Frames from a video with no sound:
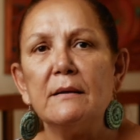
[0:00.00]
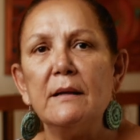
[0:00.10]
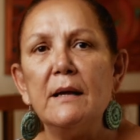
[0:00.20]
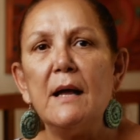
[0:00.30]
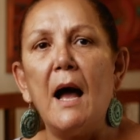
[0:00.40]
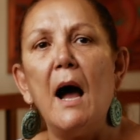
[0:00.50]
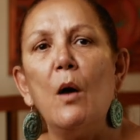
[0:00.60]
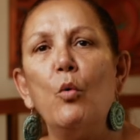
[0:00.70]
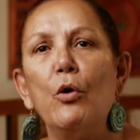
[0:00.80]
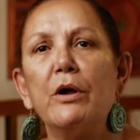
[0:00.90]
the
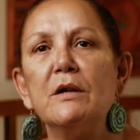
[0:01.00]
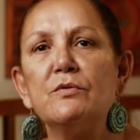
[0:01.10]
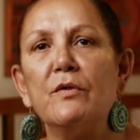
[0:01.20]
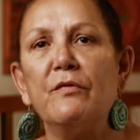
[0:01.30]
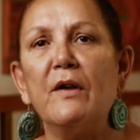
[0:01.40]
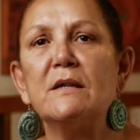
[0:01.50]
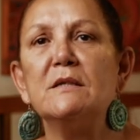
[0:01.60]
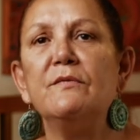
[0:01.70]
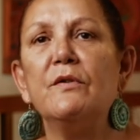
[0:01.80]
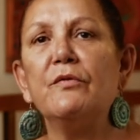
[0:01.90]
artwork is
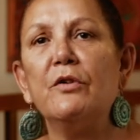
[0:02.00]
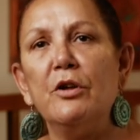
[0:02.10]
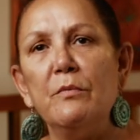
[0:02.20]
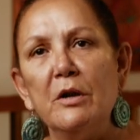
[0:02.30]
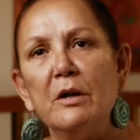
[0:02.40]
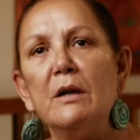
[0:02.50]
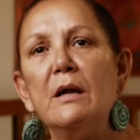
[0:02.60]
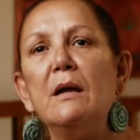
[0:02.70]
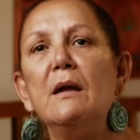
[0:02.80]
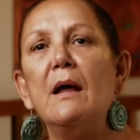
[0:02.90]
reflective of
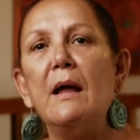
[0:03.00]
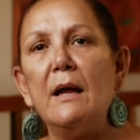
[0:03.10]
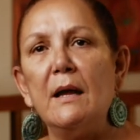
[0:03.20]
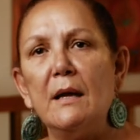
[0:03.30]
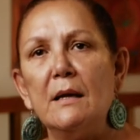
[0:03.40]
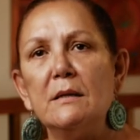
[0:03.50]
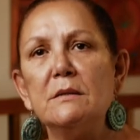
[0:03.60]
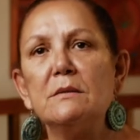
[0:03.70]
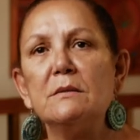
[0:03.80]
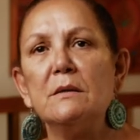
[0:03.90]
community and